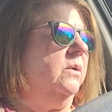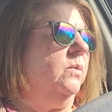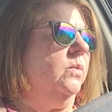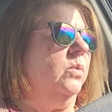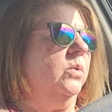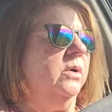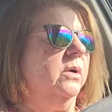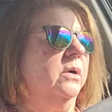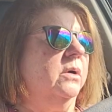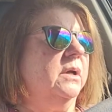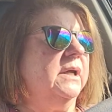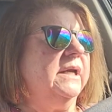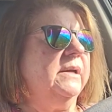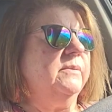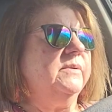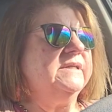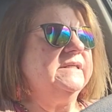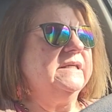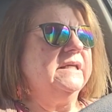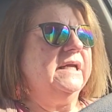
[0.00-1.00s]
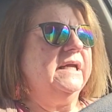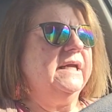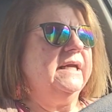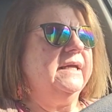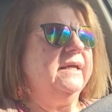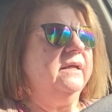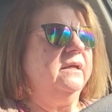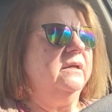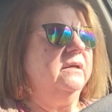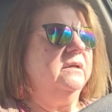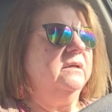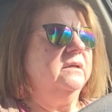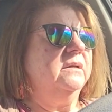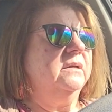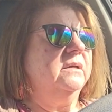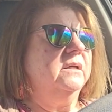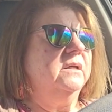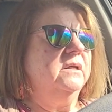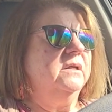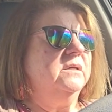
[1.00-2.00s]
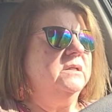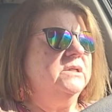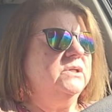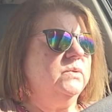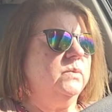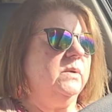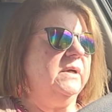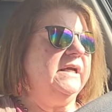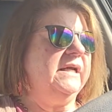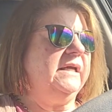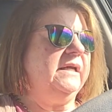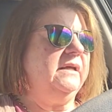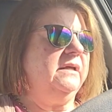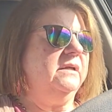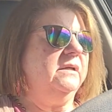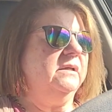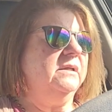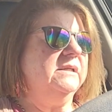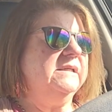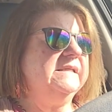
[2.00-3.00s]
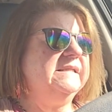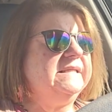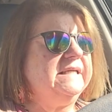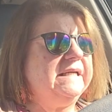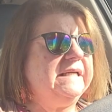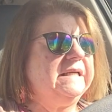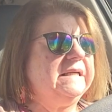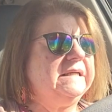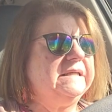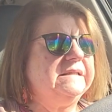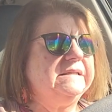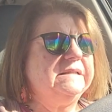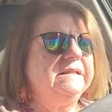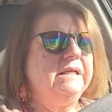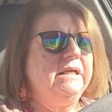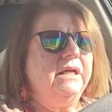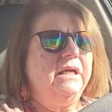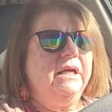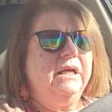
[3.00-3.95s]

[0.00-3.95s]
work, it was like 26.